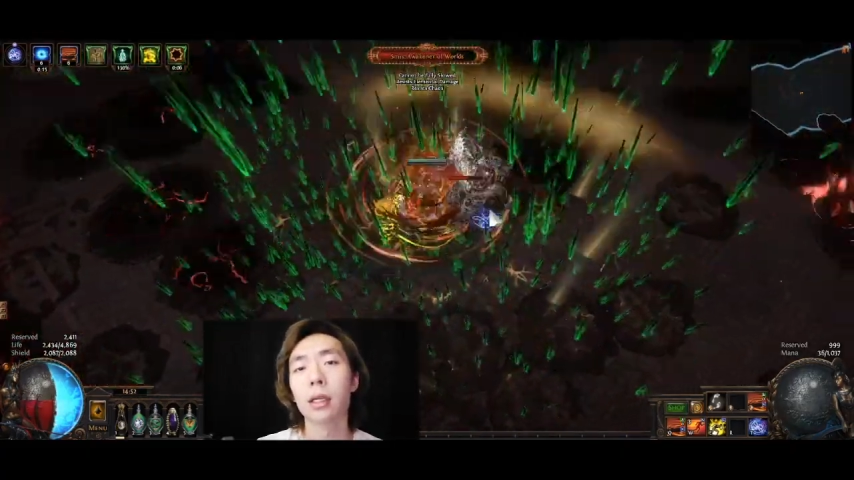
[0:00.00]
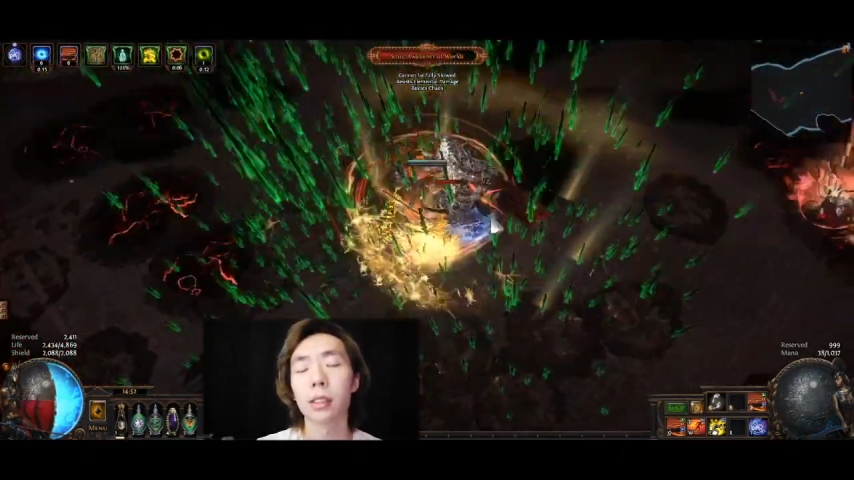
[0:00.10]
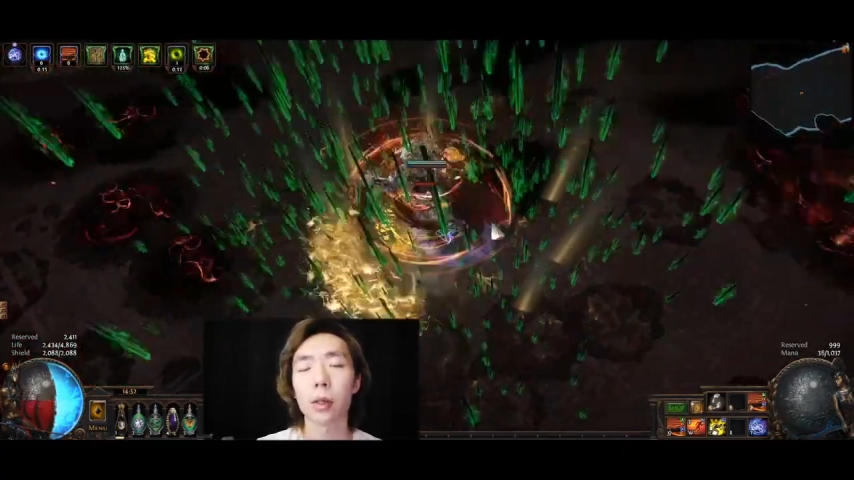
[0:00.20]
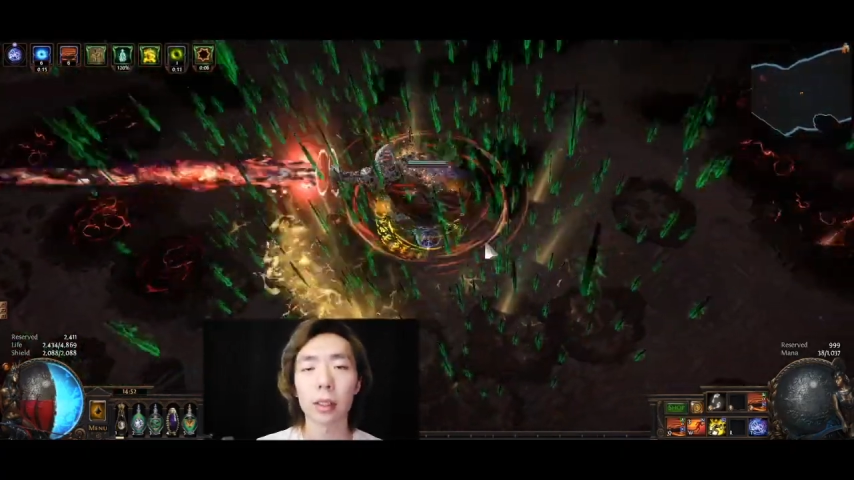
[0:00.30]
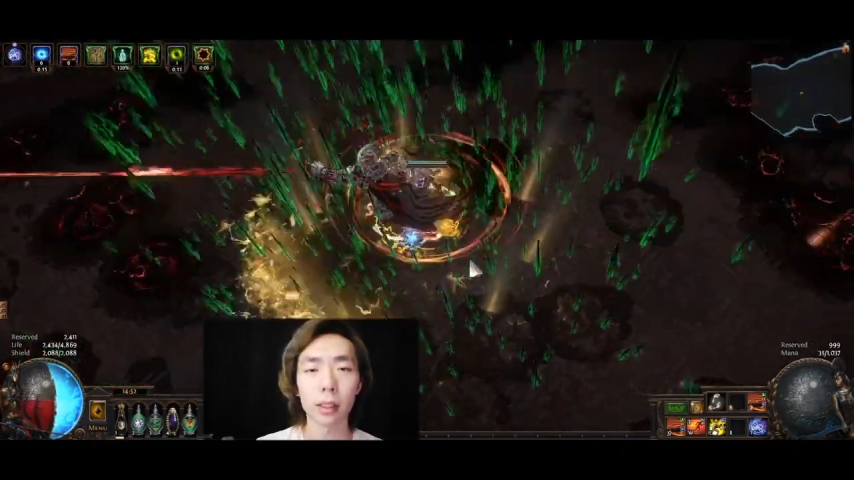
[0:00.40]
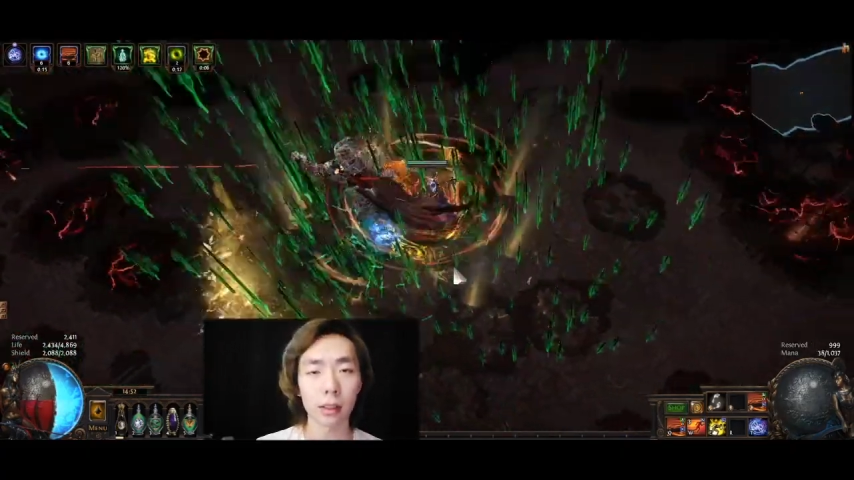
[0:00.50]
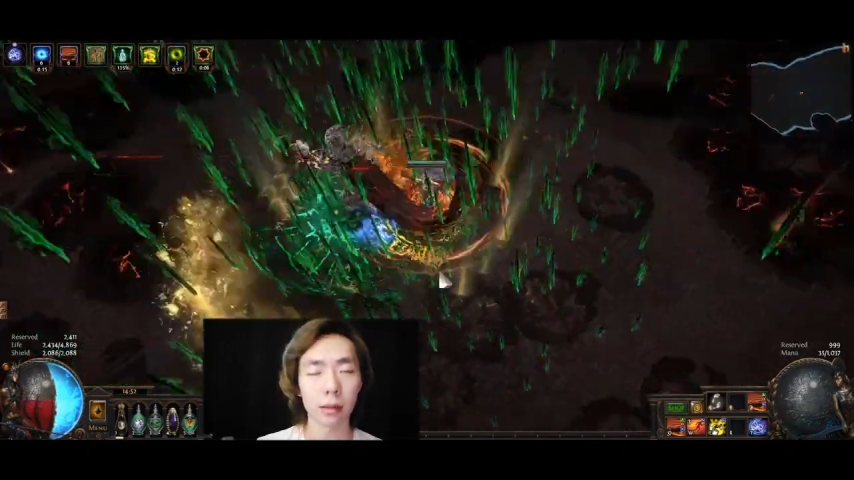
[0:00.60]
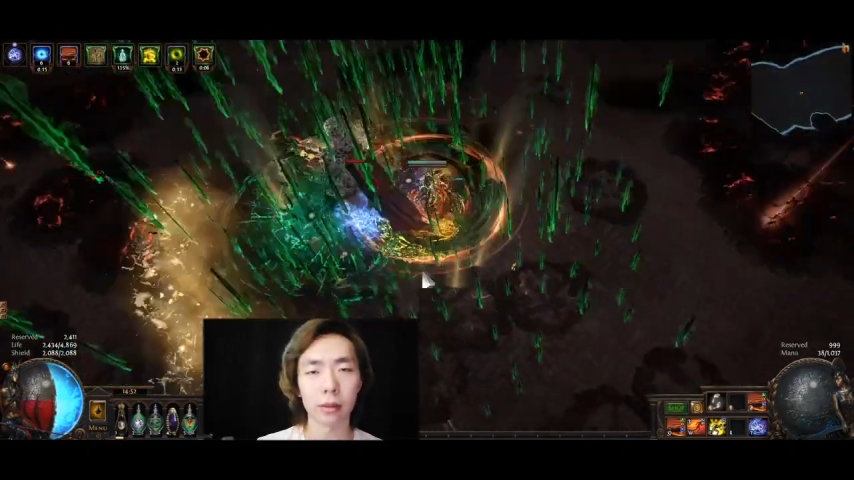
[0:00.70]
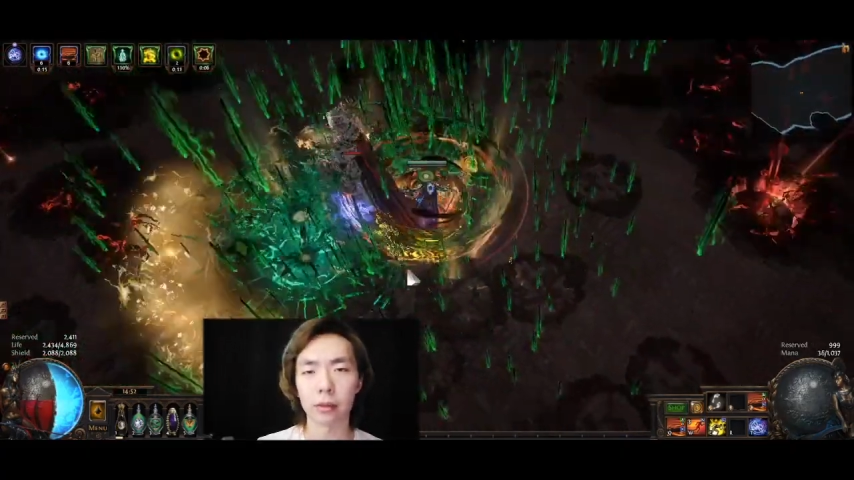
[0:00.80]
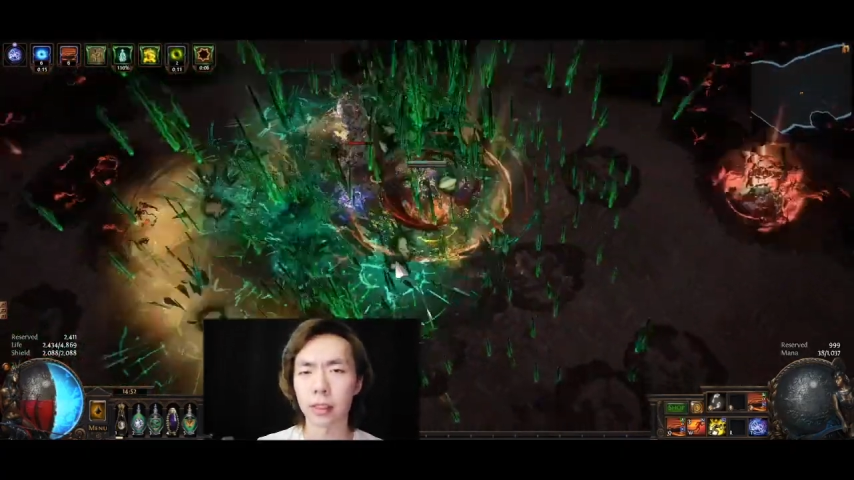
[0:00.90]
So I think in
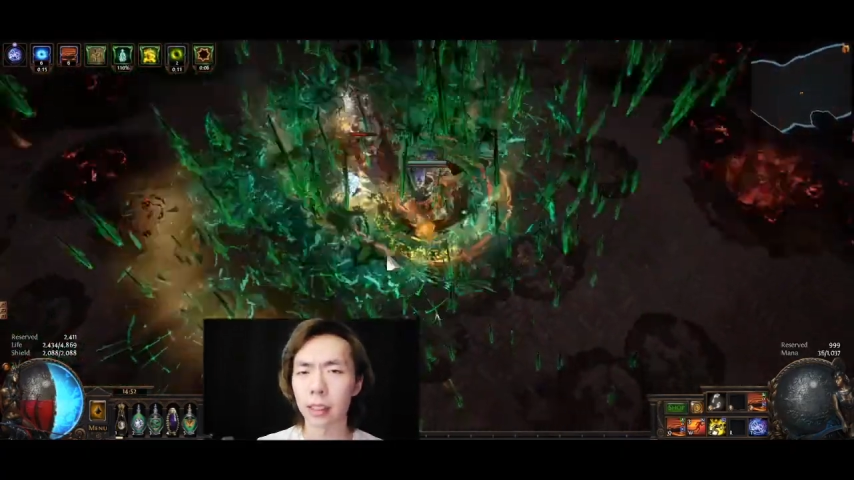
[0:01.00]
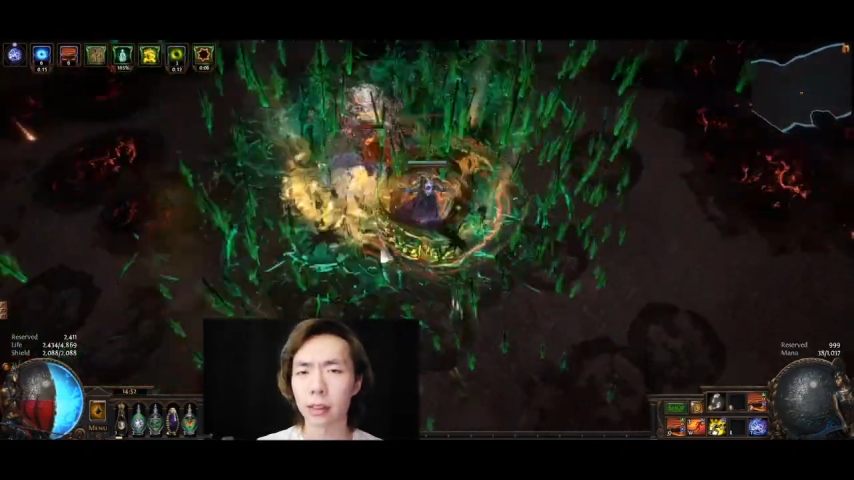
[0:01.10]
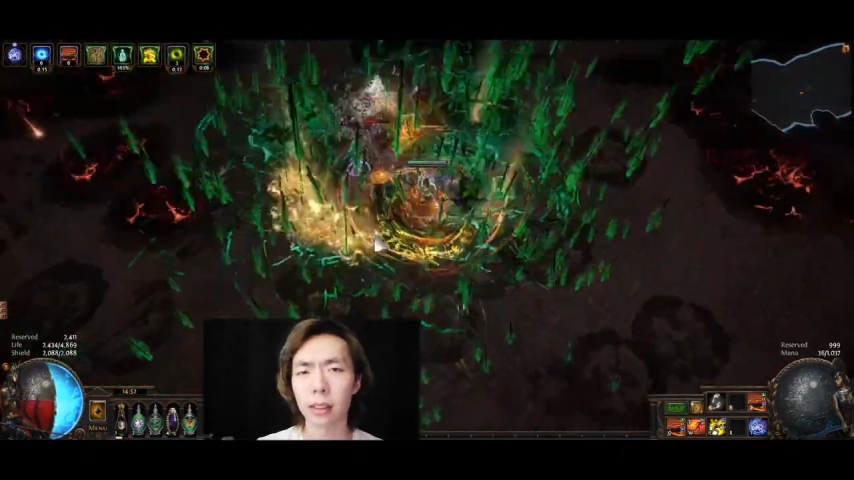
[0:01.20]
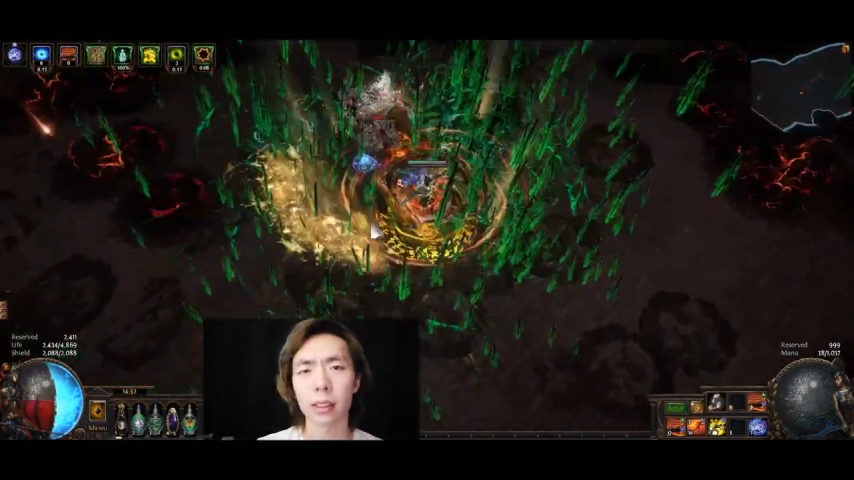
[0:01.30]
terms of Ascendancy,